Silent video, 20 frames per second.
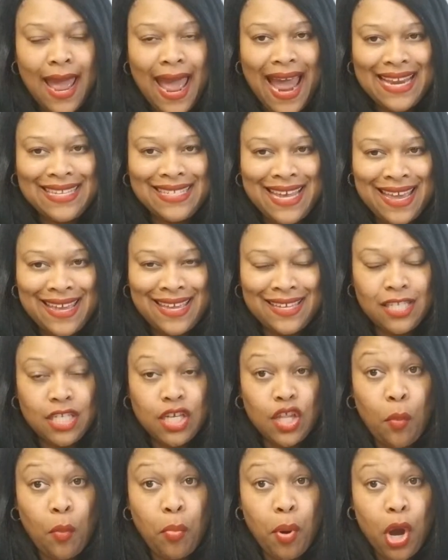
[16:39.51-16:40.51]
I take it to
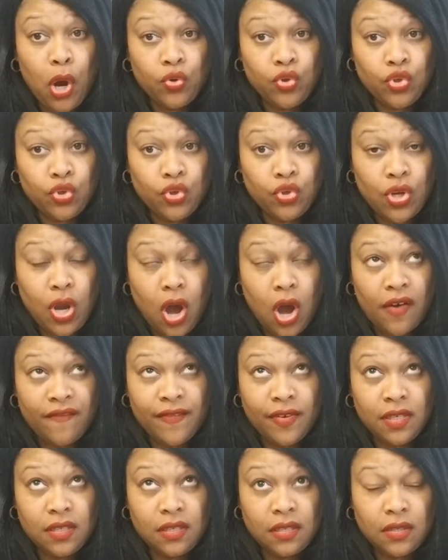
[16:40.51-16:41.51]
the post
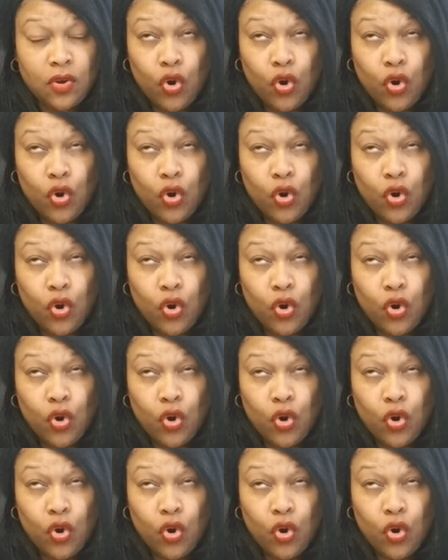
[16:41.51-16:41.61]
office